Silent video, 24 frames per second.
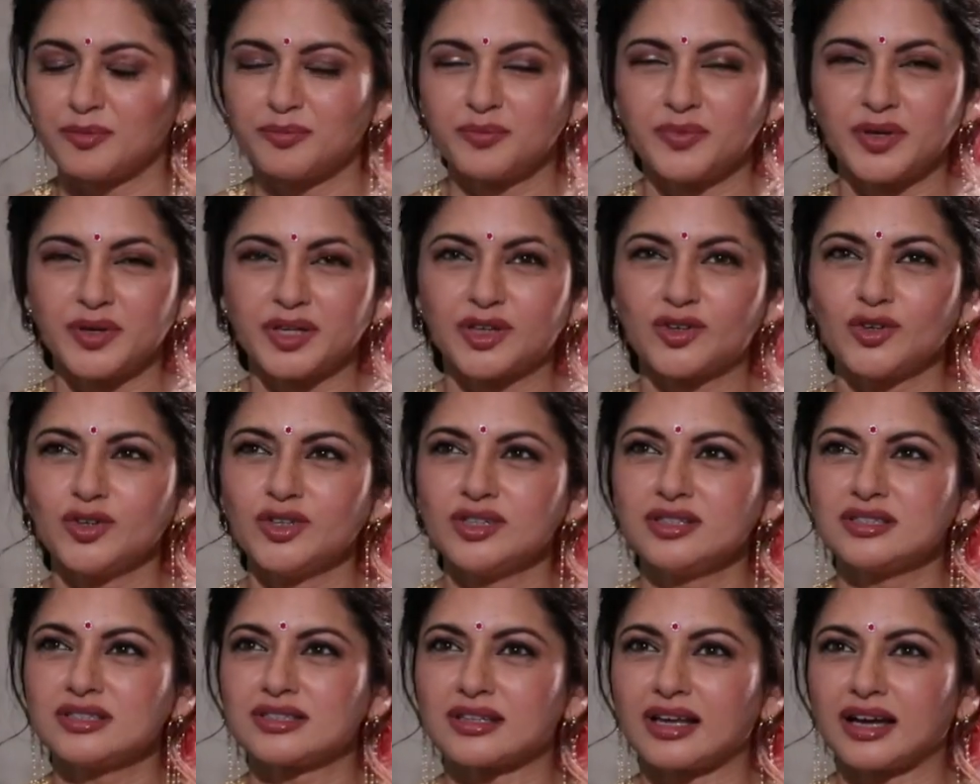
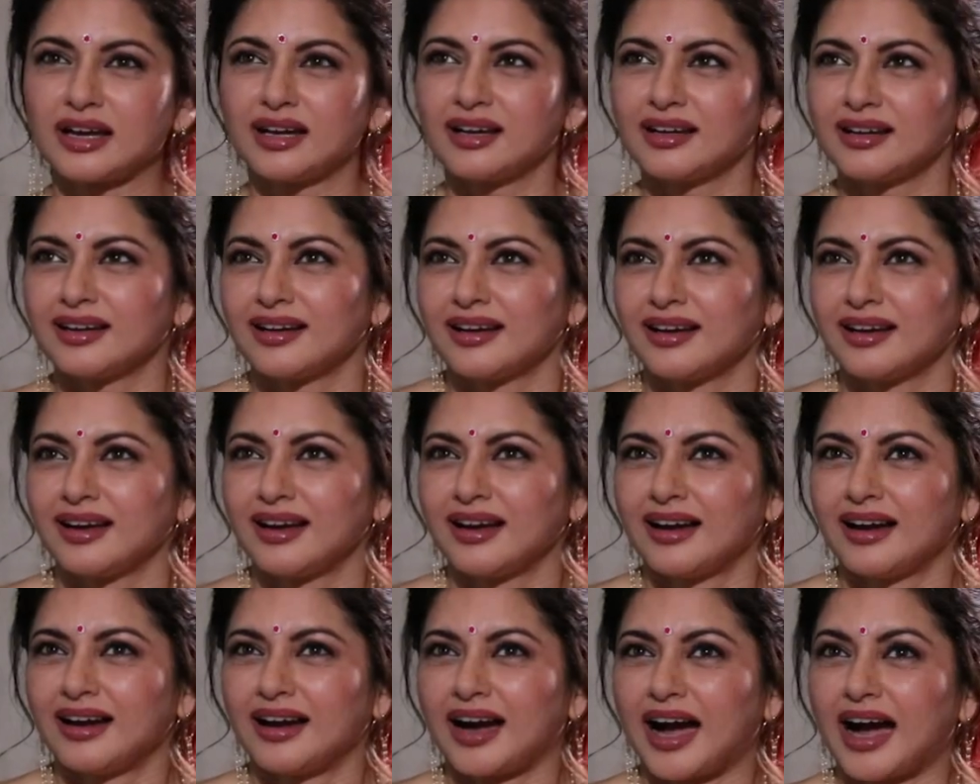Because
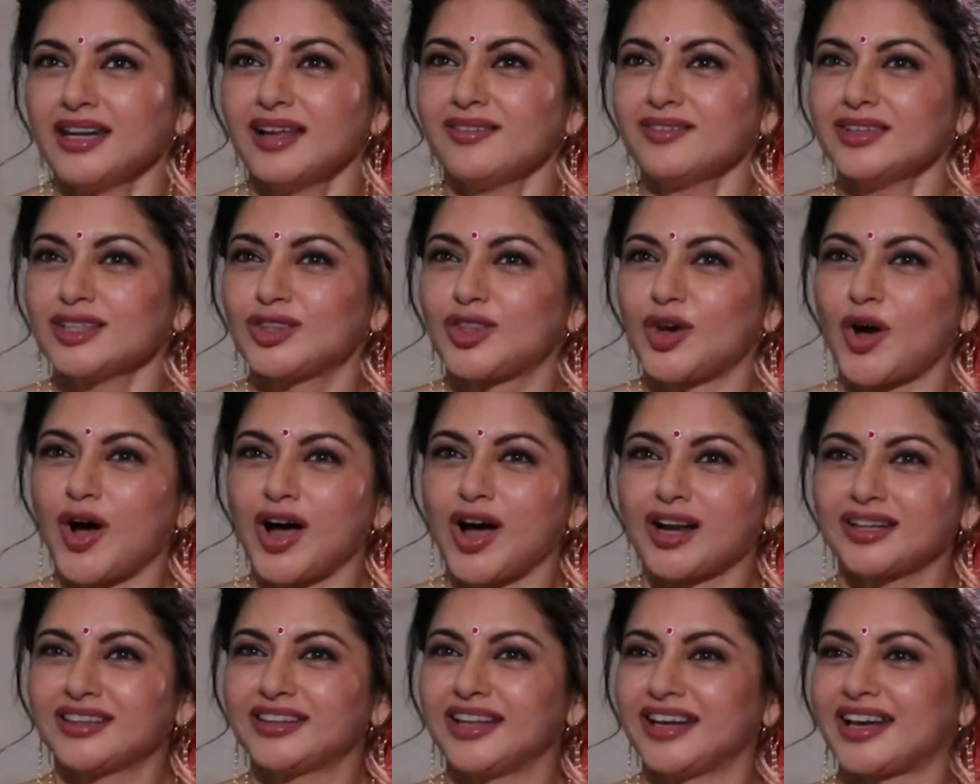I never
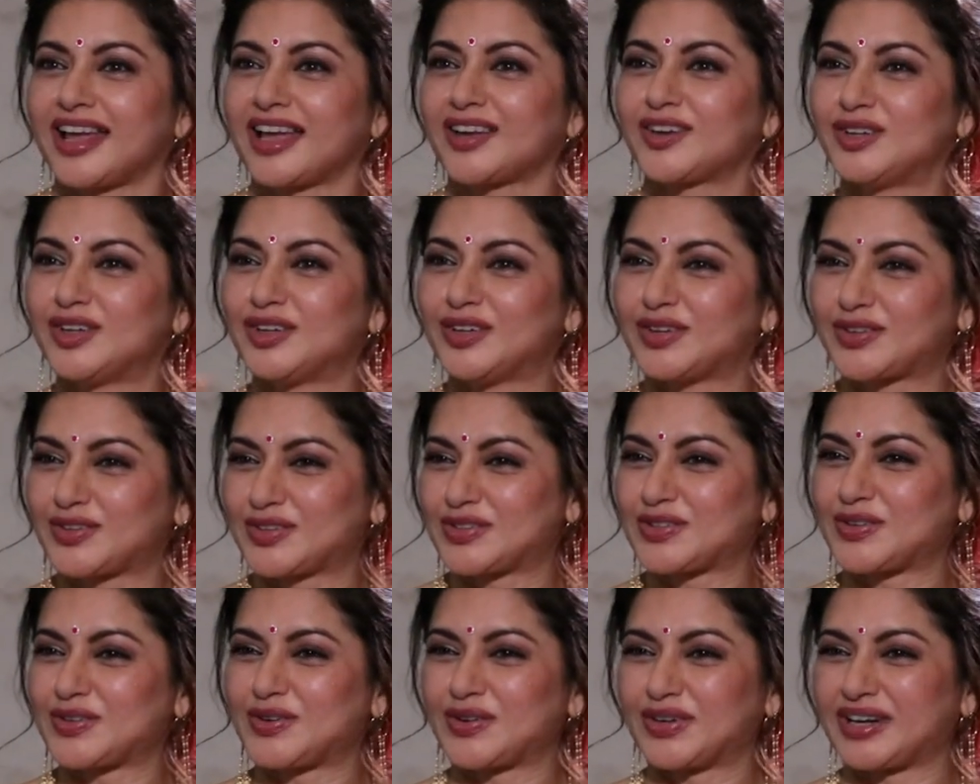thought that I could look so